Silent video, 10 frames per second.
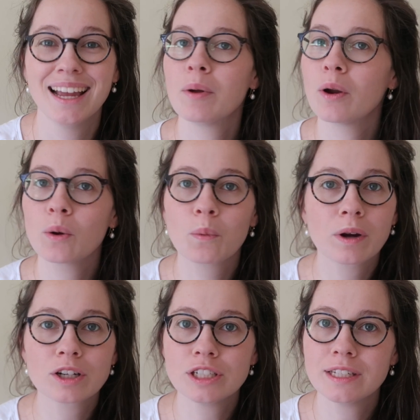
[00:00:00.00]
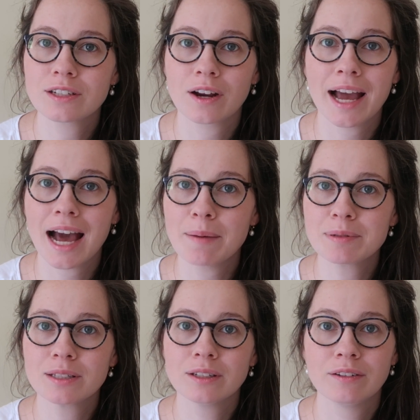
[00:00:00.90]
But her worksheets are
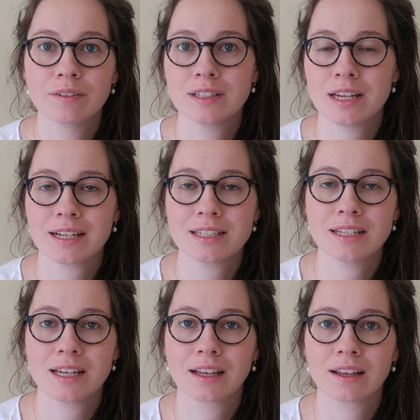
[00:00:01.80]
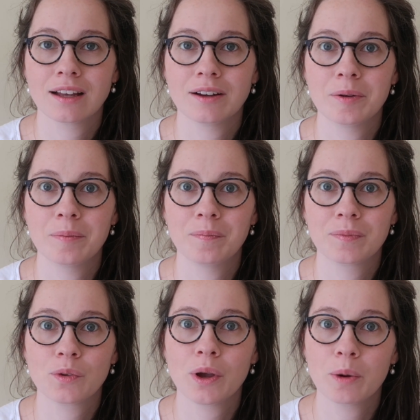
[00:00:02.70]
absolutely fantastic
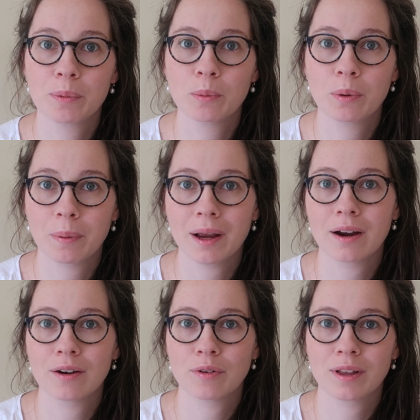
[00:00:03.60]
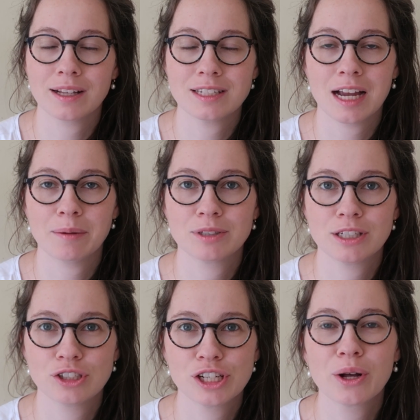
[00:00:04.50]
um, to help you prepare for that time.
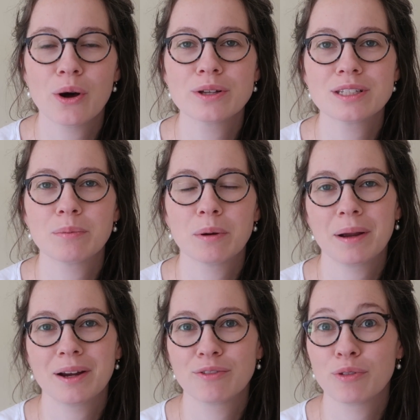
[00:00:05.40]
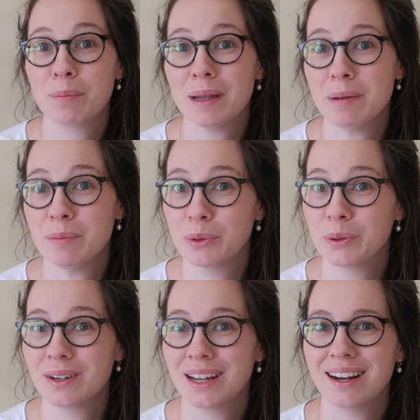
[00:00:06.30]
She, she calls it preparing for baby
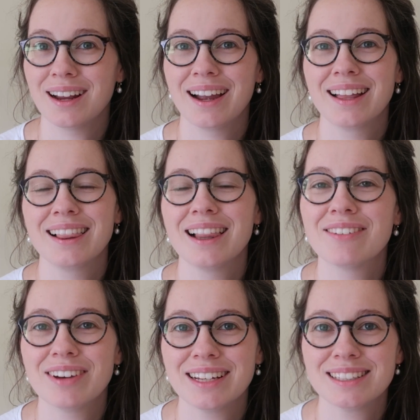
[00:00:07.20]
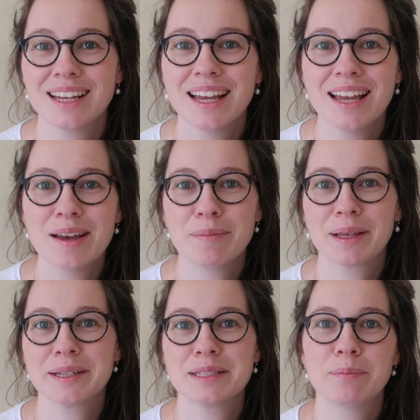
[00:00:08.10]
moon and I love it
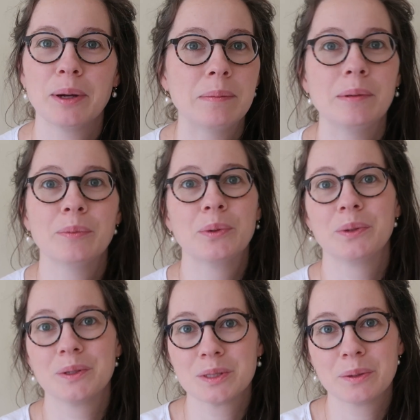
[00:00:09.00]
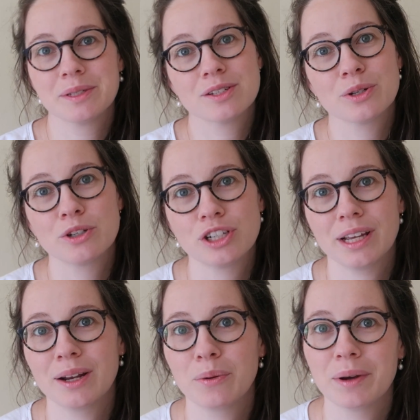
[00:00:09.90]
because baby moon is always
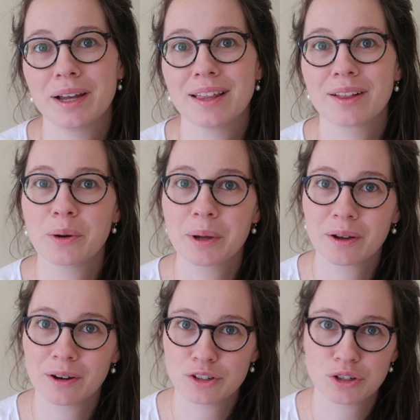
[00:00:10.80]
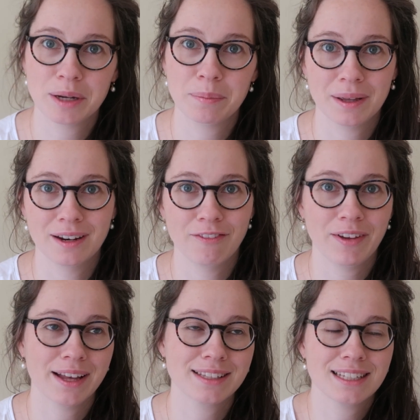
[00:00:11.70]
associated with going on a trip in
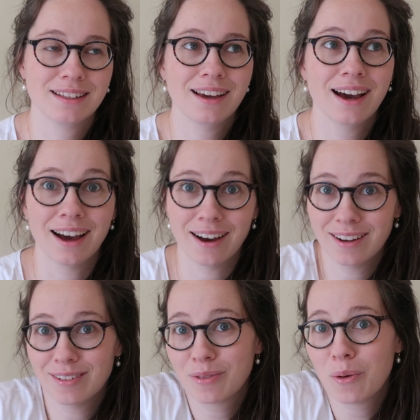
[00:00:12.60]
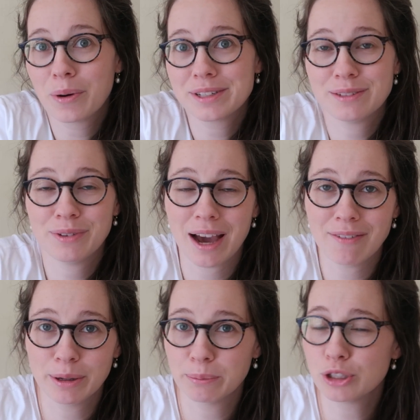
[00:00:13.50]
advance and yeah course, if you
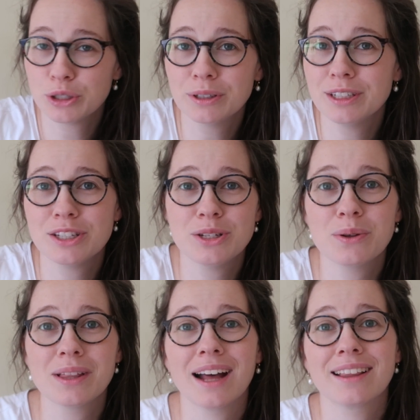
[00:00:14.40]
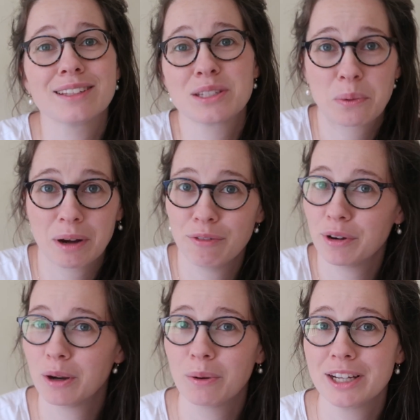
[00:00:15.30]
have the opportunity to do that, that's great
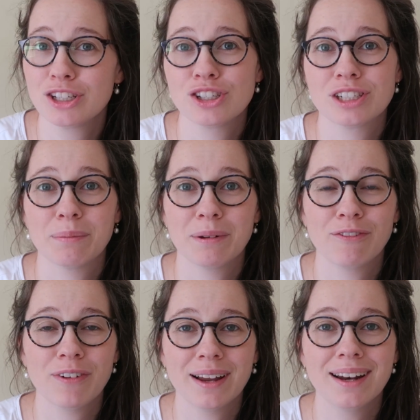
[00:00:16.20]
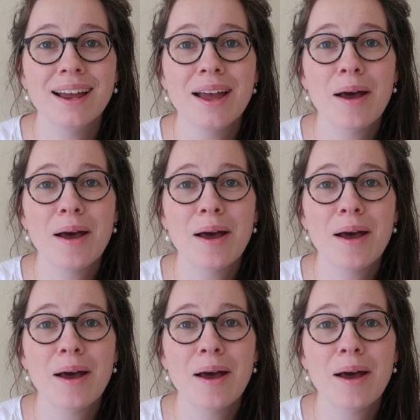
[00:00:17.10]
for your relationship and fun.